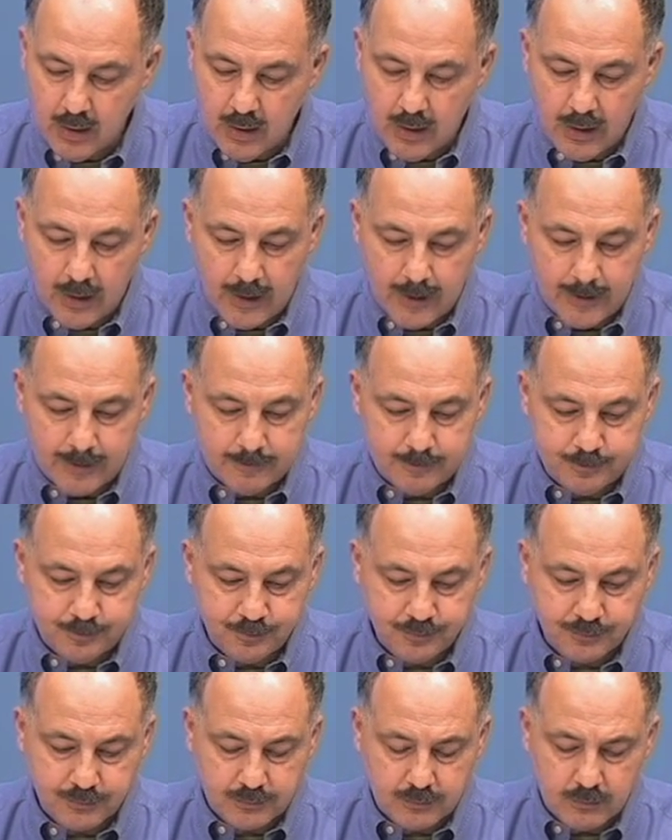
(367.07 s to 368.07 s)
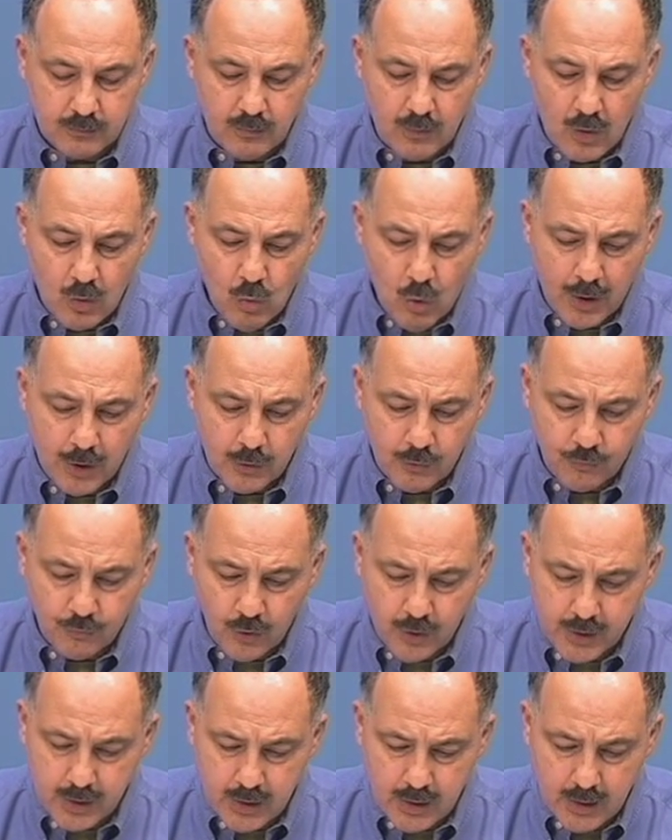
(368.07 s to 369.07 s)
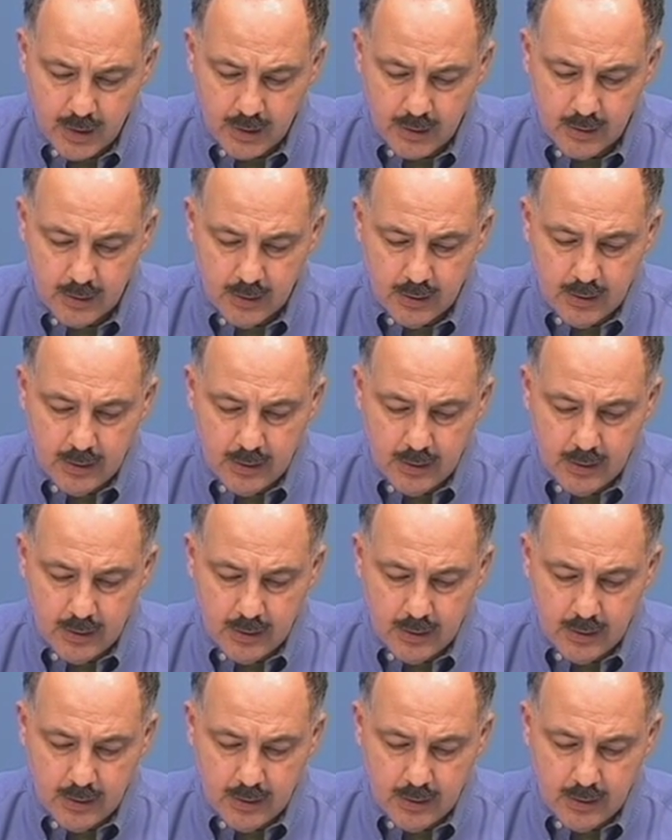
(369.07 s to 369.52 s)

one in Phrygia,